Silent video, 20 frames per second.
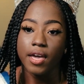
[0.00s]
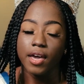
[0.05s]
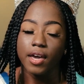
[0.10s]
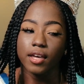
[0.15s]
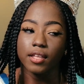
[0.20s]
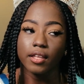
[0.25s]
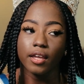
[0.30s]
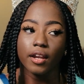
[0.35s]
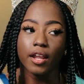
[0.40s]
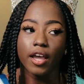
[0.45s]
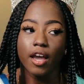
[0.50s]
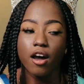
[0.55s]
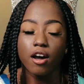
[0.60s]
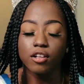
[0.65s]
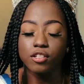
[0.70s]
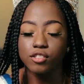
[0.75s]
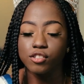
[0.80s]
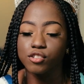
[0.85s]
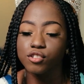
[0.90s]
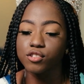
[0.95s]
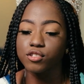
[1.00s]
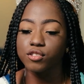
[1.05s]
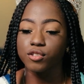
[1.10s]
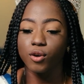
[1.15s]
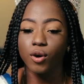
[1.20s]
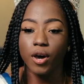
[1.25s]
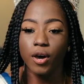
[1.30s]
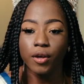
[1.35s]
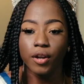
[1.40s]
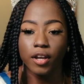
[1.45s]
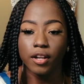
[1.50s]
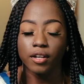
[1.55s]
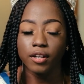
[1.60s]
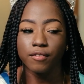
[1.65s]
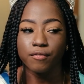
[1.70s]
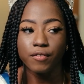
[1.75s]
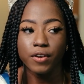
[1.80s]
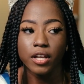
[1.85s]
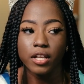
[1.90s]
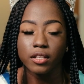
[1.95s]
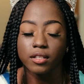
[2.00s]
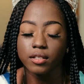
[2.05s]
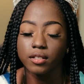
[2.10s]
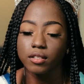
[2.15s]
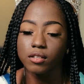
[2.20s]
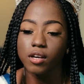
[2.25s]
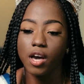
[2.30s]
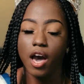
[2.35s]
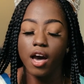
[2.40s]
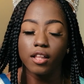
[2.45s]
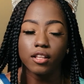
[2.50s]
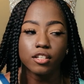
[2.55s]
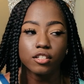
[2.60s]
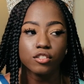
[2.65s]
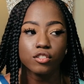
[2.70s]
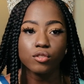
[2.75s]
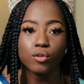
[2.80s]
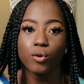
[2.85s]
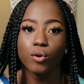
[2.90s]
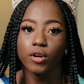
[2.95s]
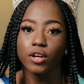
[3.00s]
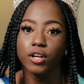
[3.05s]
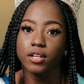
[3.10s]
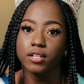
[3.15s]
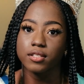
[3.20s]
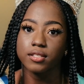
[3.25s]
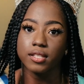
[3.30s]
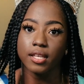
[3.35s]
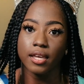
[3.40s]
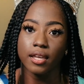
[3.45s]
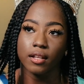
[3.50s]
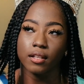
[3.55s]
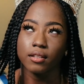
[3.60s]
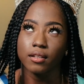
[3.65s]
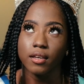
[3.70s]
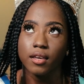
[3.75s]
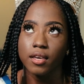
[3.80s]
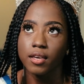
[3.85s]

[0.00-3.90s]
And then I also just go out on different college tours and